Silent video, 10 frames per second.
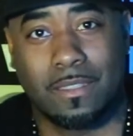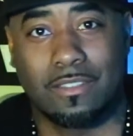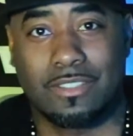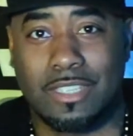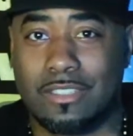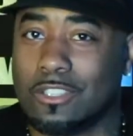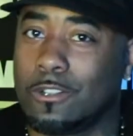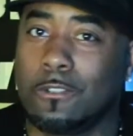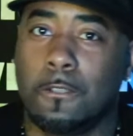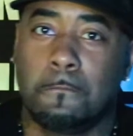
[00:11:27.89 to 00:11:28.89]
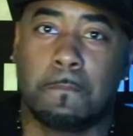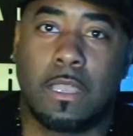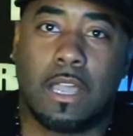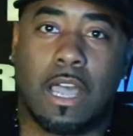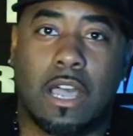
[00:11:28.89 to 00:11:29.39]
You see, so
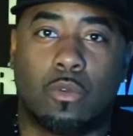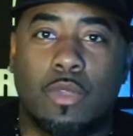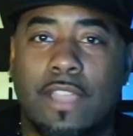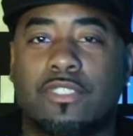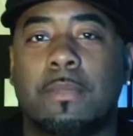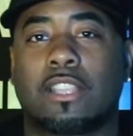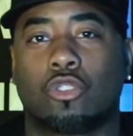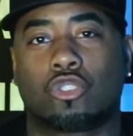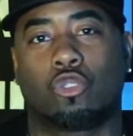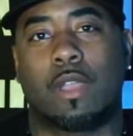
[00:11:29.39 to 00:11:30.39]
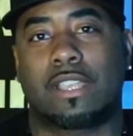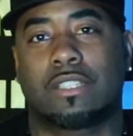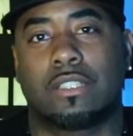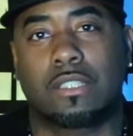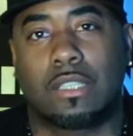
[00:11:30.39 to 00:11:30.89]
we have to make those
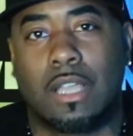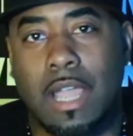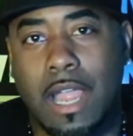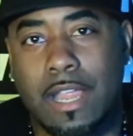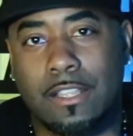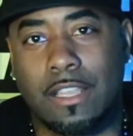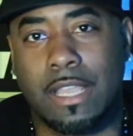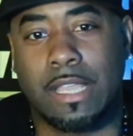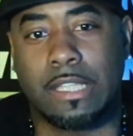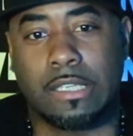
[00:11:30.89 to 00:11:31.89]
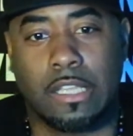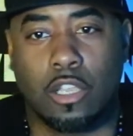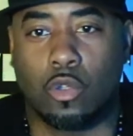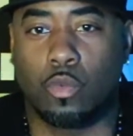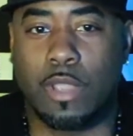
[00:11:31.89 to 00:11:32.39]
corrections, all right? And
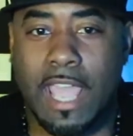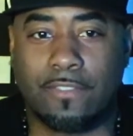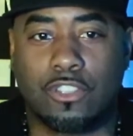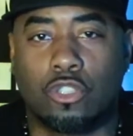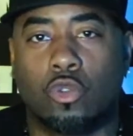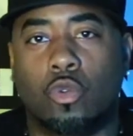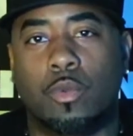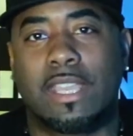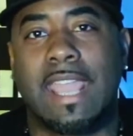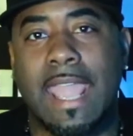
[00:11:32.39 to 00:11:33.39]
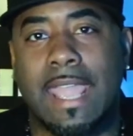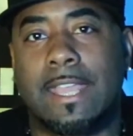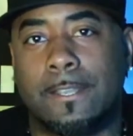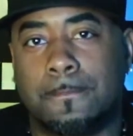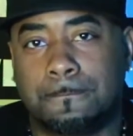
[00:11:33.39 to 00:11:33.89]
we have to do what we
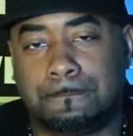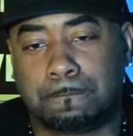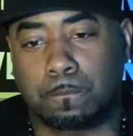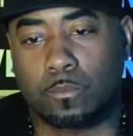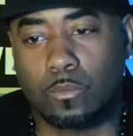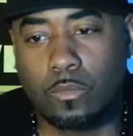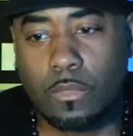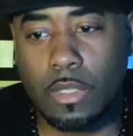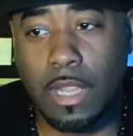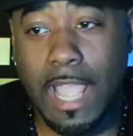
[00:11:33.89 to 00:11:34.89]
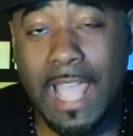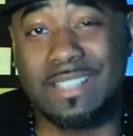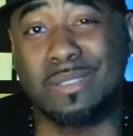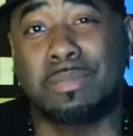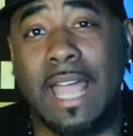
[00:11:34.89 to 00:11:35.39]
can
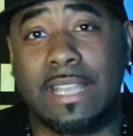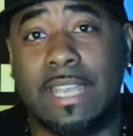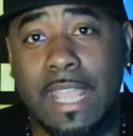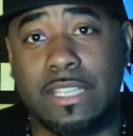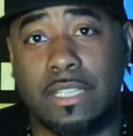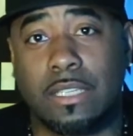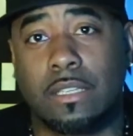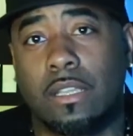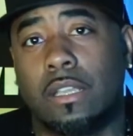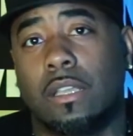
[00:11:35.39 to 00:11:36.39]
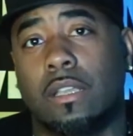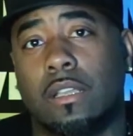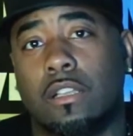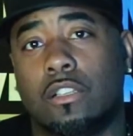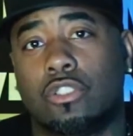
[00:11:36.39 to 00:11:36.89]
as a black nation
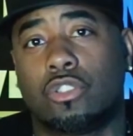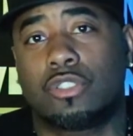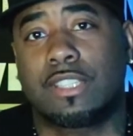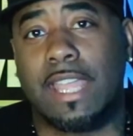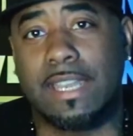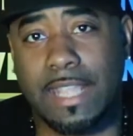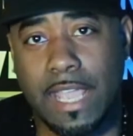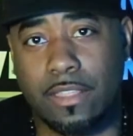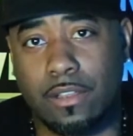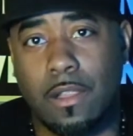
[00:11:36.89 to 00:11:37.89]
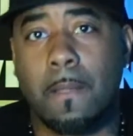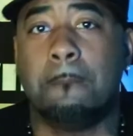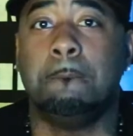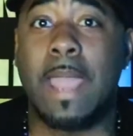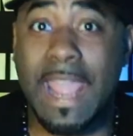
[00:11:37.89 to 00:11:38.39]
to stay together,
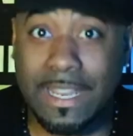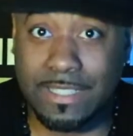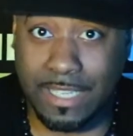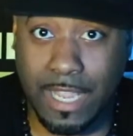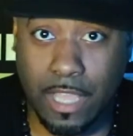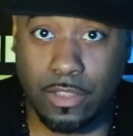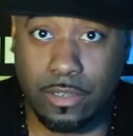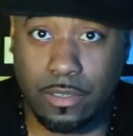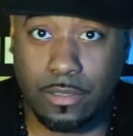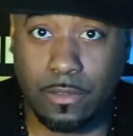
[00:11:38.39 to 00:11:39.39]
band together,